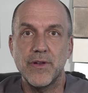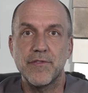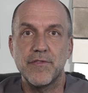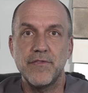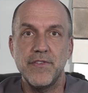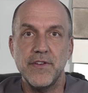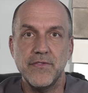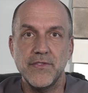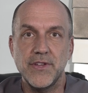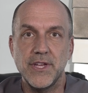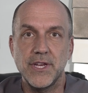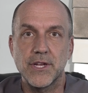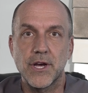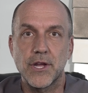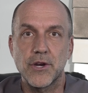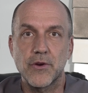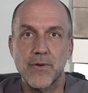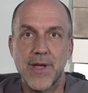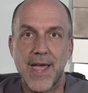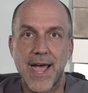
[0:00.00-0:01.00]
and
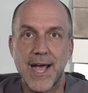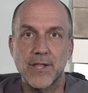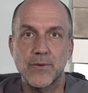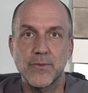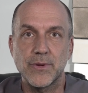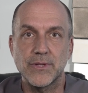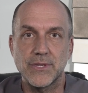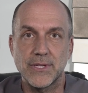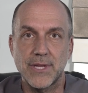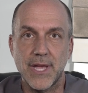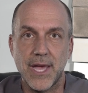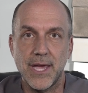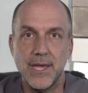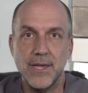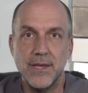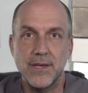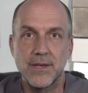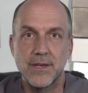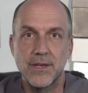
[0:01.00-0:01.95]
1,500 calories a day.